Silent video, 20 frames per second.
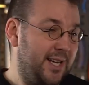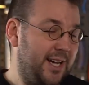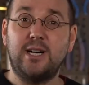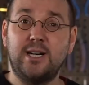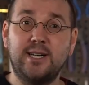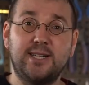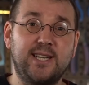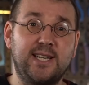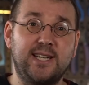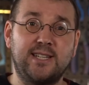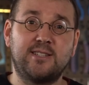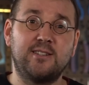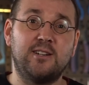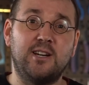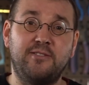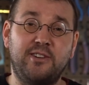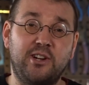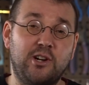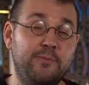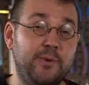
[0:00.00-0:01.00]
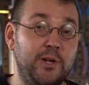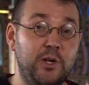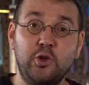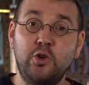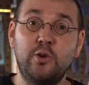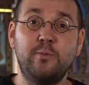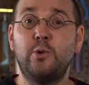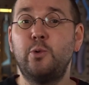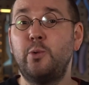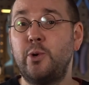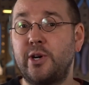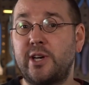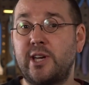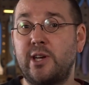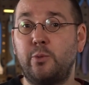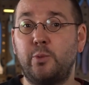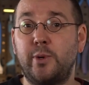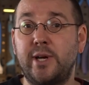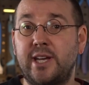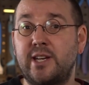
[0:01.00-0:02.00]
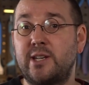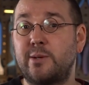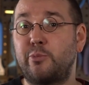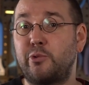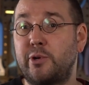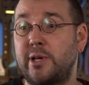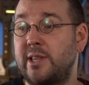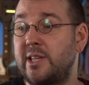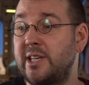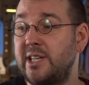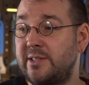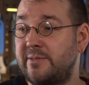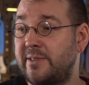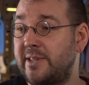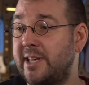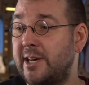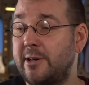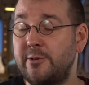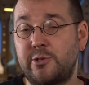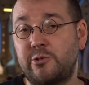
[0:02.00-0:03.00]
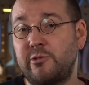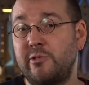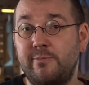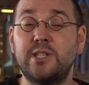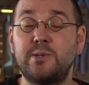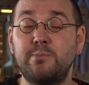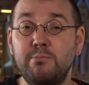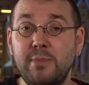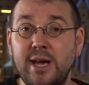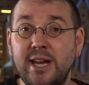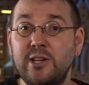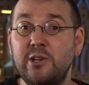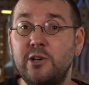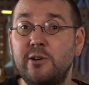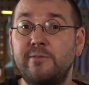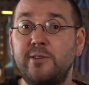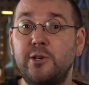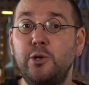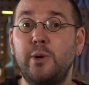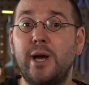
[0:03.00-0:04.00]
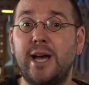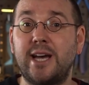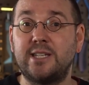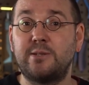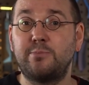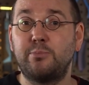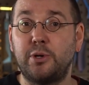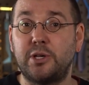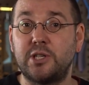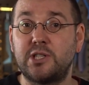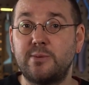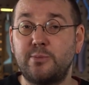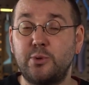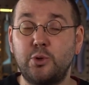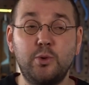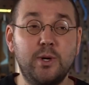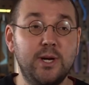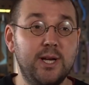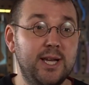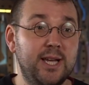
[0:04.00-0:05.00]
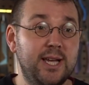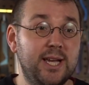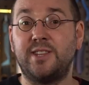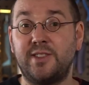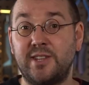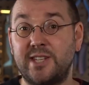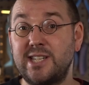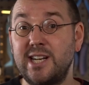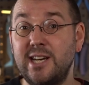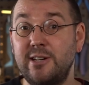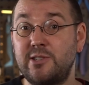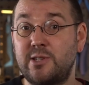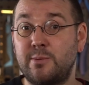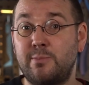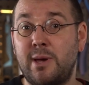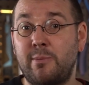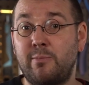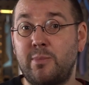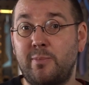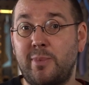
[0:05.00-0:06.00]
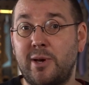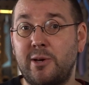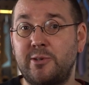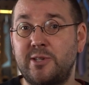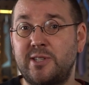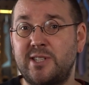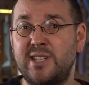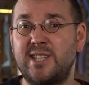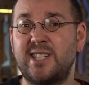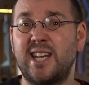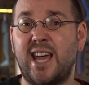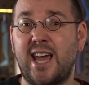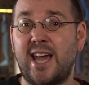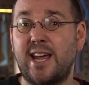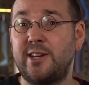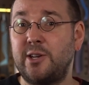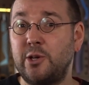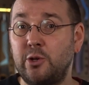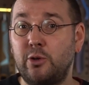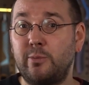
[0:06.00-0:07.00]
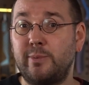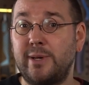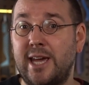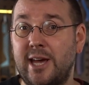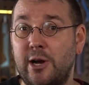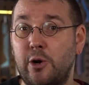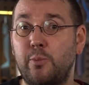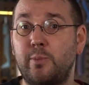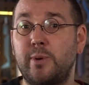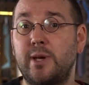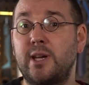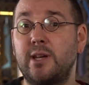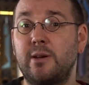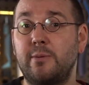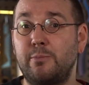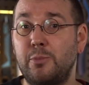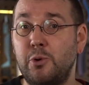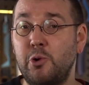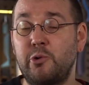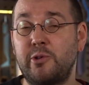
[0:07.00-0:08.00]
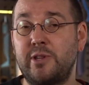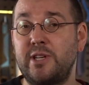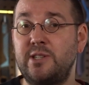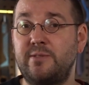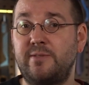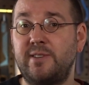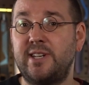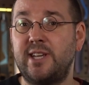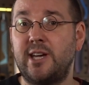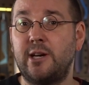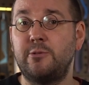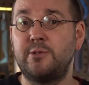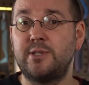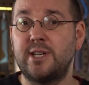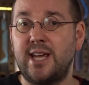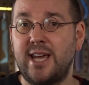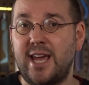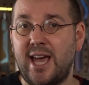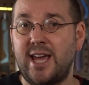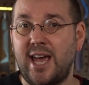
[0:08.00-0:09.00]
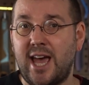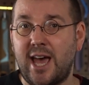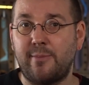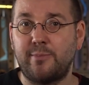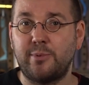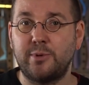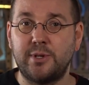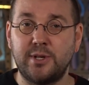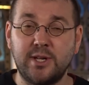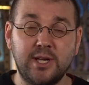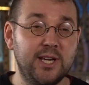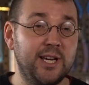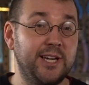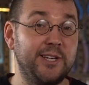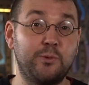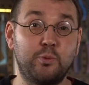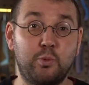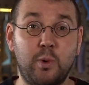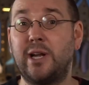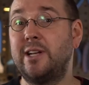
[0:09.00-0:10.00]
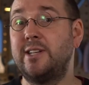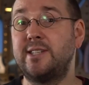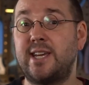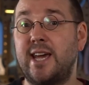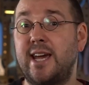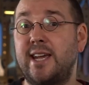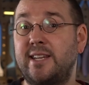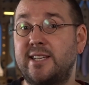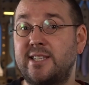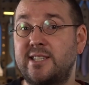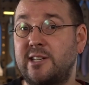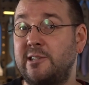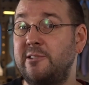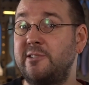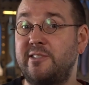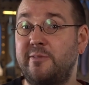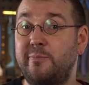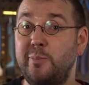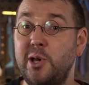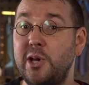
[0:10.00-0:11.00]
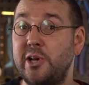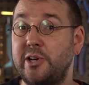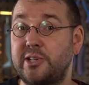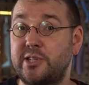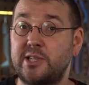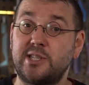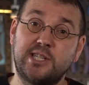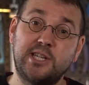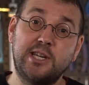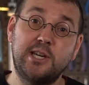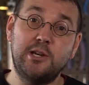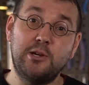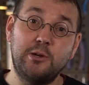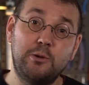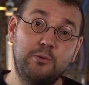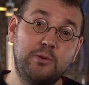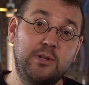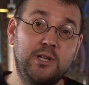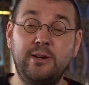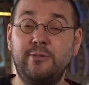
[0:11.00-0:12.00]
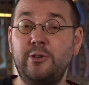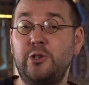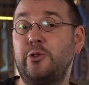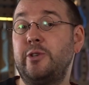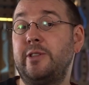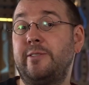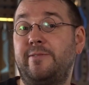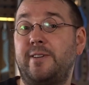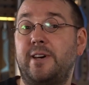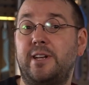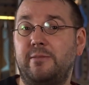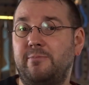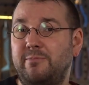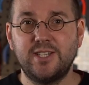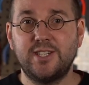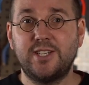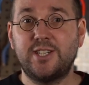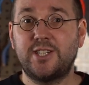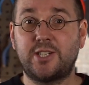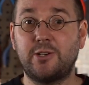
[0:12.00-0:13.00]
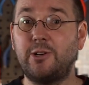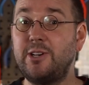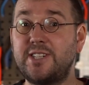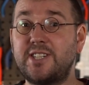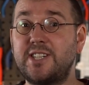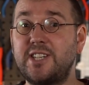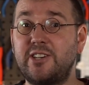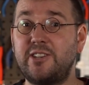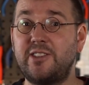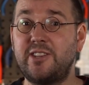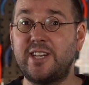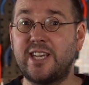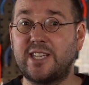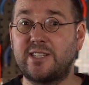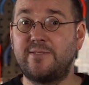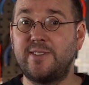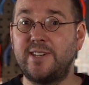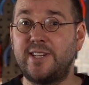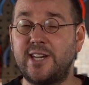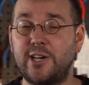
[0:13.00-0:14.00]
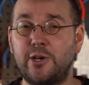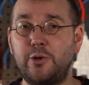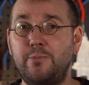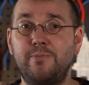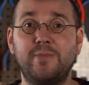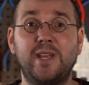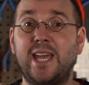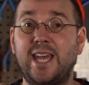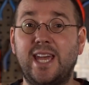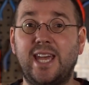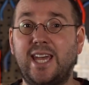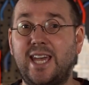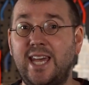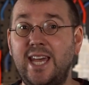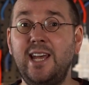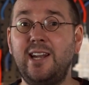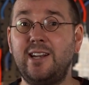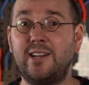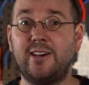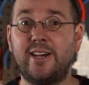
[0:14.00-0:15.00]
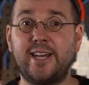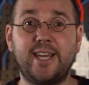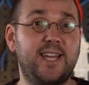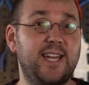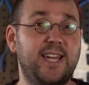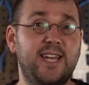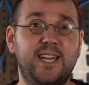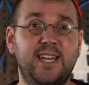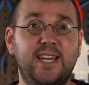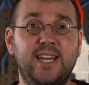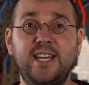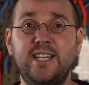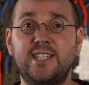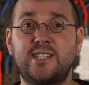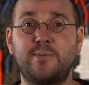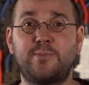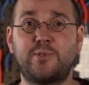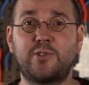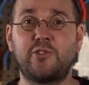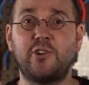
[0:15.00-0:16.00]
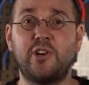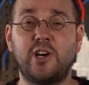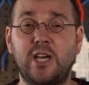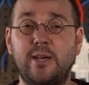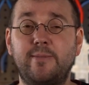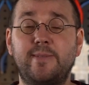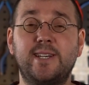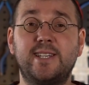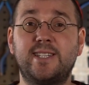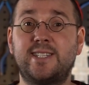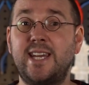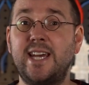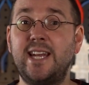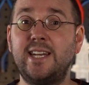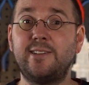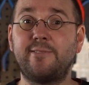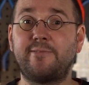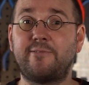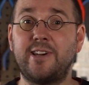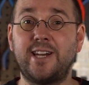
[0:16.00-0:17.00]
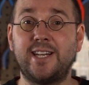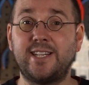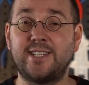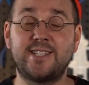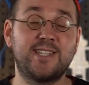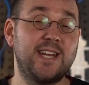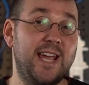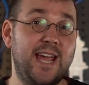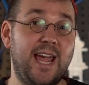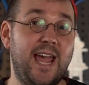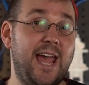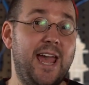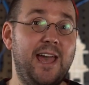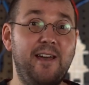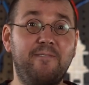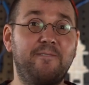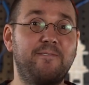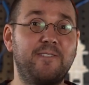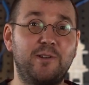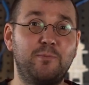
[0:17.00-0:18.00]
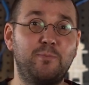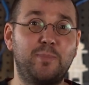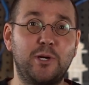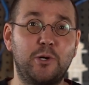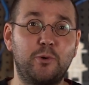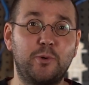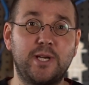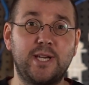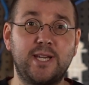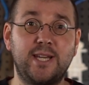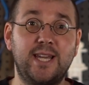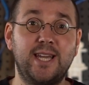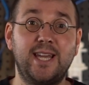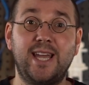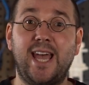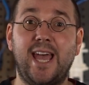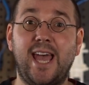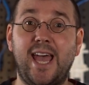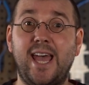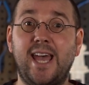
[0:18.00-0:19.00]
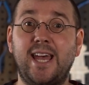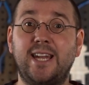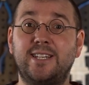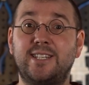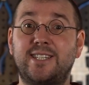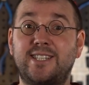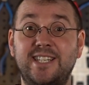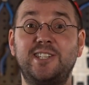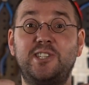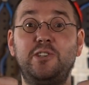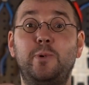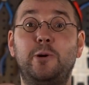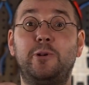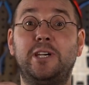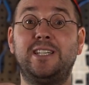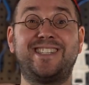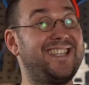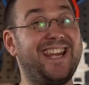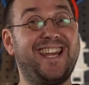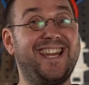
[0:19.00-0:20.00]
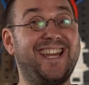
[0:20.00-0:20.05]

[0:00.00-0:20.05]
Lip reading: I take time out on my normal working week to bring these videos to as many of you as possible. Then there's loads of member bonuses, and you'll be helping more of these videos happen, as well as getting exclusive perks. So come and join the fun. So I'll see you in the next video. Hit like, hit subscribe, tell your friends, have fun building, and see you soon, wheel nerds.